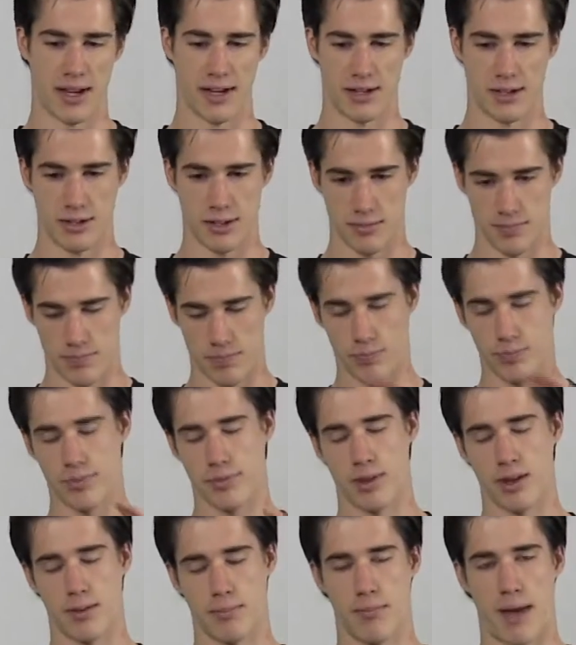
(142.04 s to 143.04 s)
and
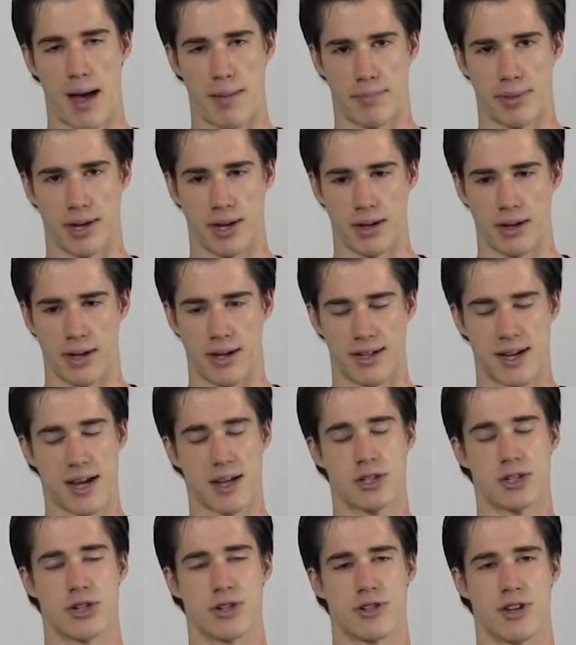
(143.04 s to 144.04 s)
mapping
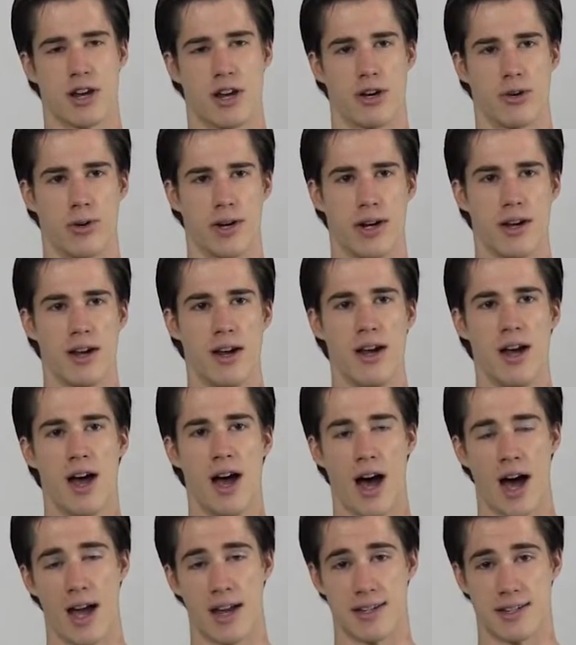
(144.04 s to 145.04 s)
textures onto it,
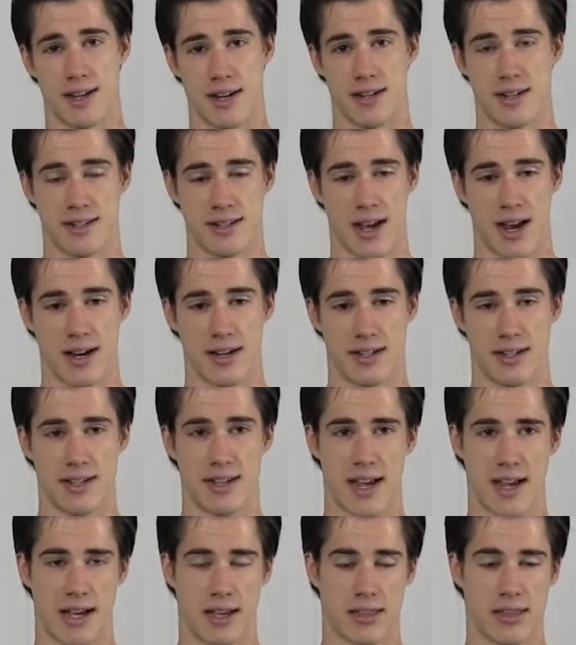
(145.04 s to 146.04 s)
I instead decided to
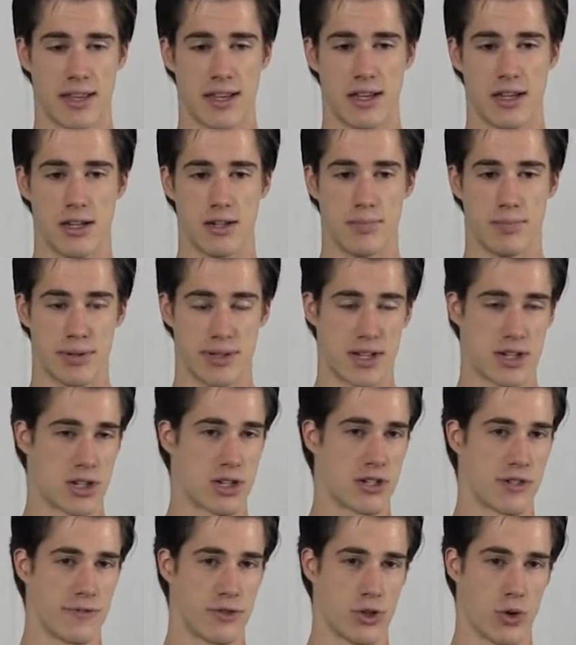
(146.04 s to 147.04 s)
take the
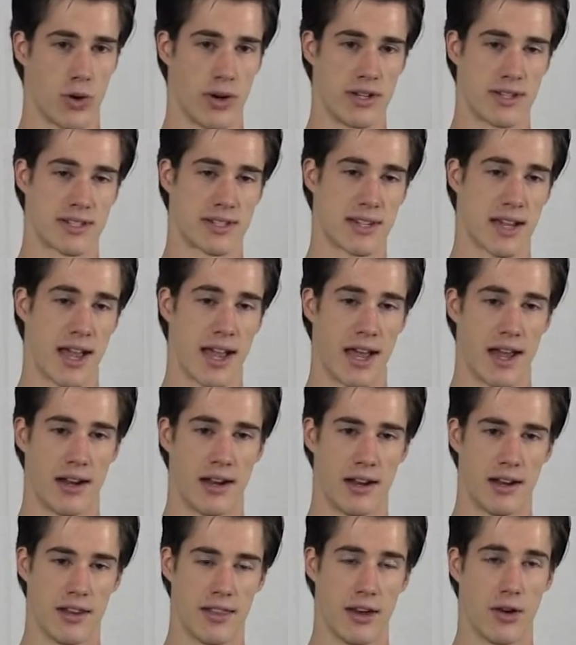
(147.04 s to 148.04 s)
positions of joints
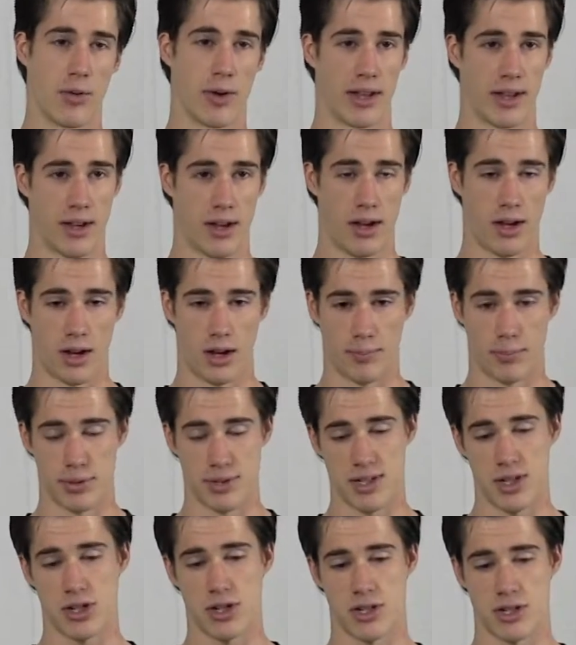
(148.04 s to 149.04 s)
and their
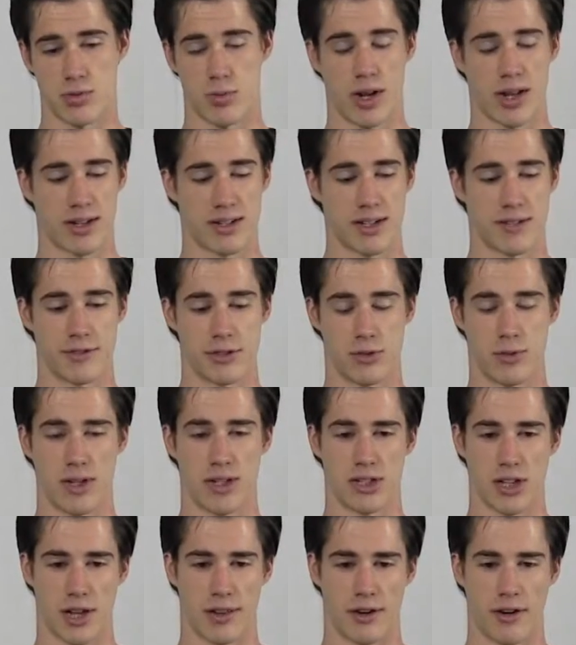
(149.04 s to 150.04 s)
positions relative to
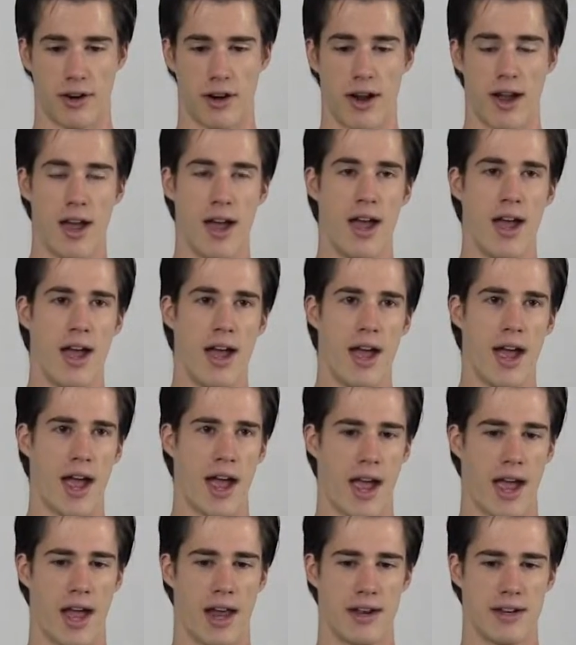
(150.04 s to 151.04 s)
each other
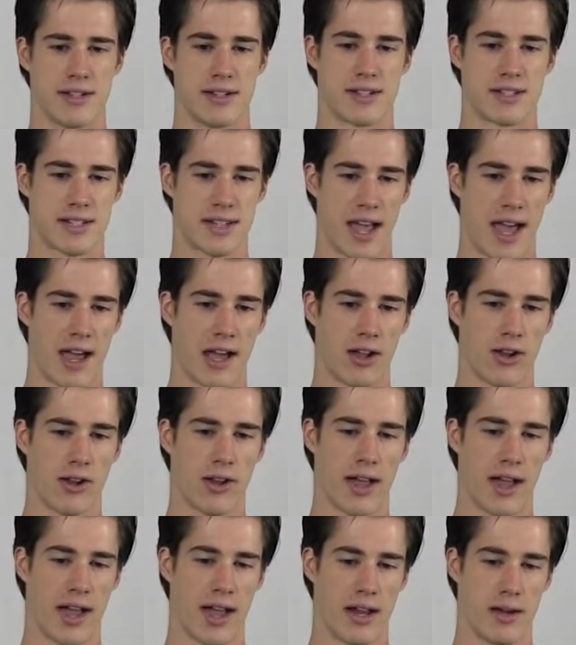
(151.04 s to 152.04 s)
and
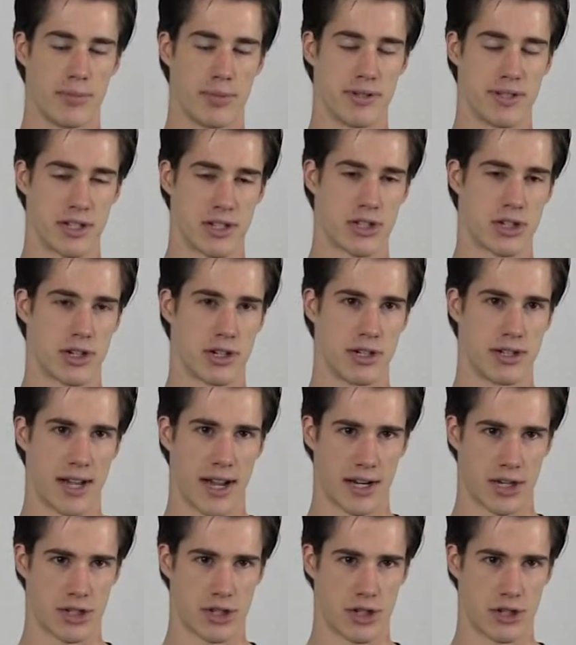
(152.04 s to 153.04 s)
scale and position
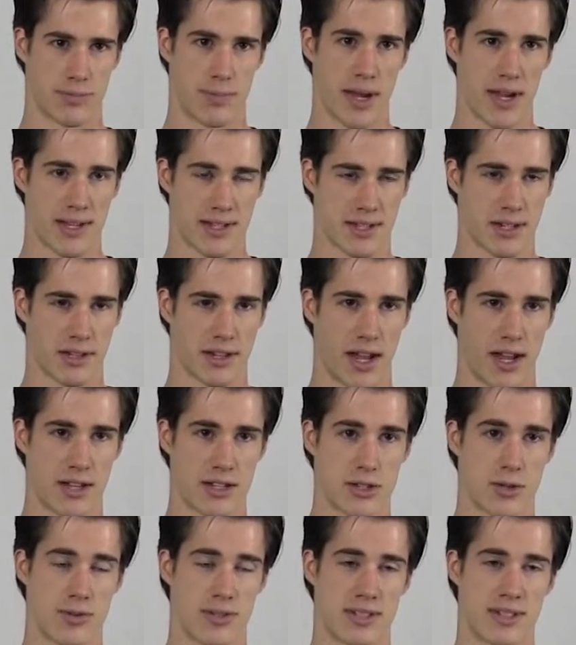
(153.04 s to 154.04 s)
textures based on
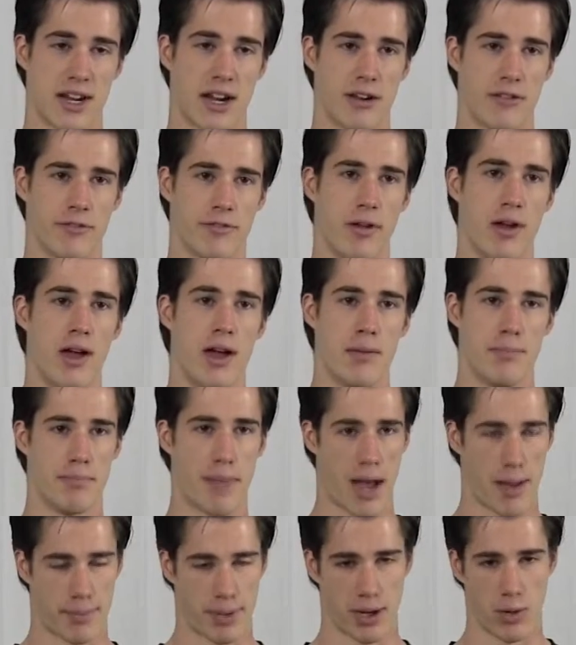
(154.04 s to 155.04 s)
that. So instead of
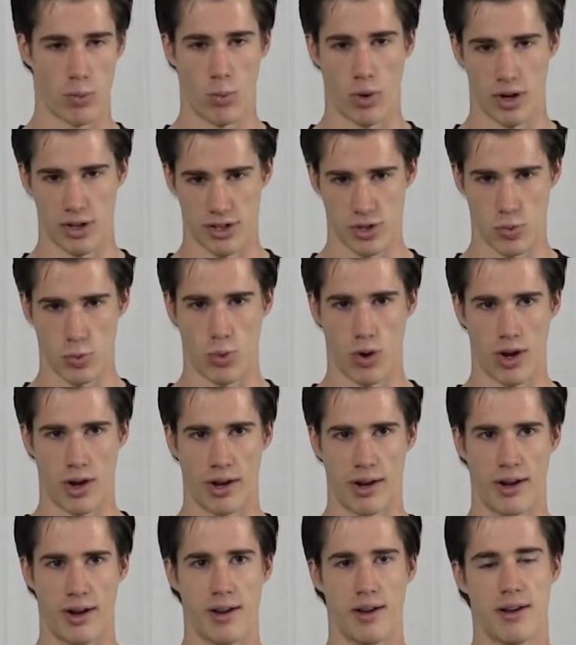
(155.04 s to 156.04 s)
mapping
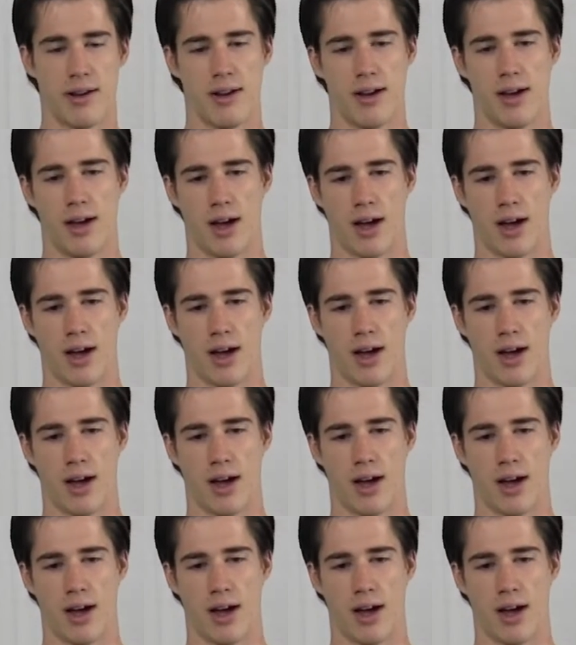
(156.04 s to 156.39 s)
one-to-one